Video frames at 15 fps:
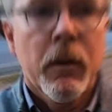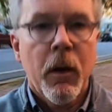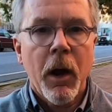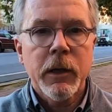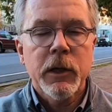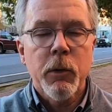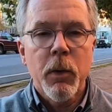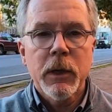All
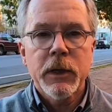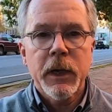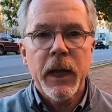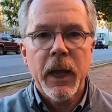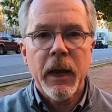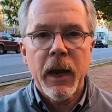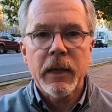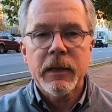right, so once
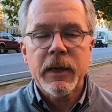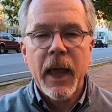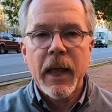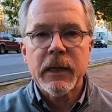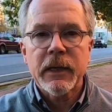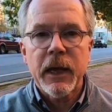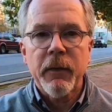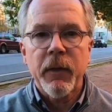again, as
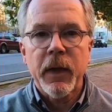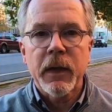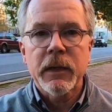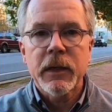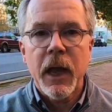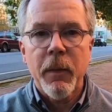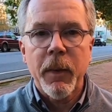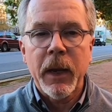Thanksgiving
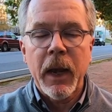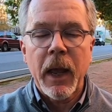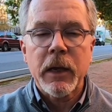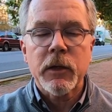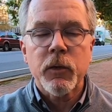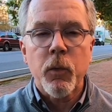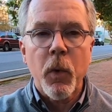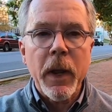is coming
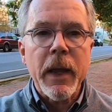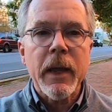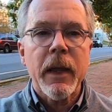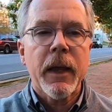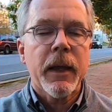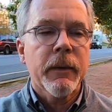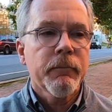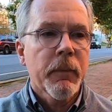next
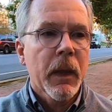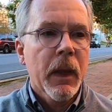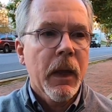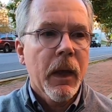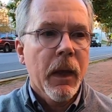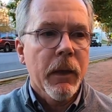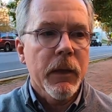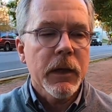week,
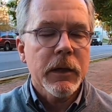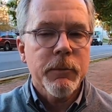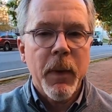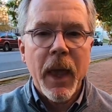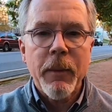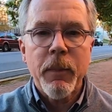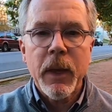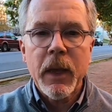this
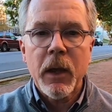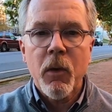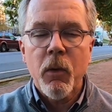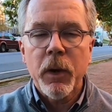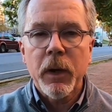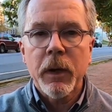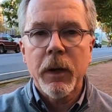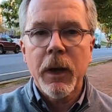may be,
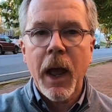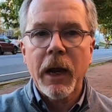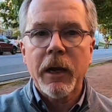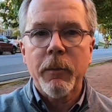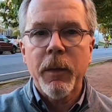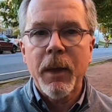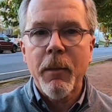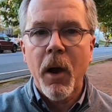according to
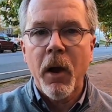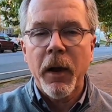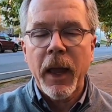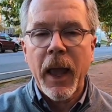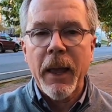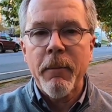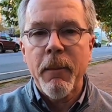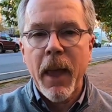Dr.
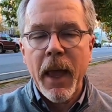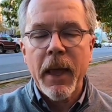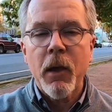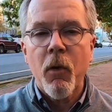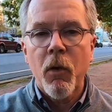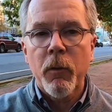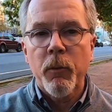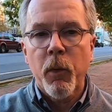Memark, a
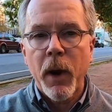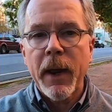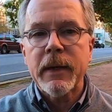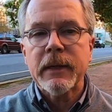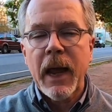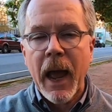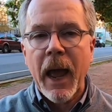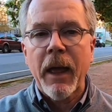make or
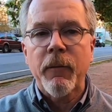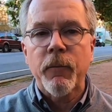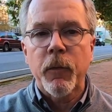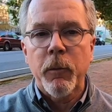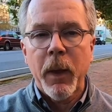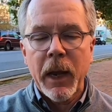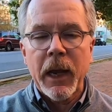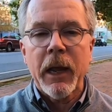break time
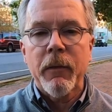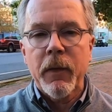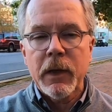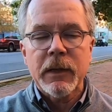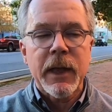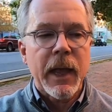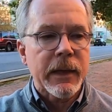for many of us.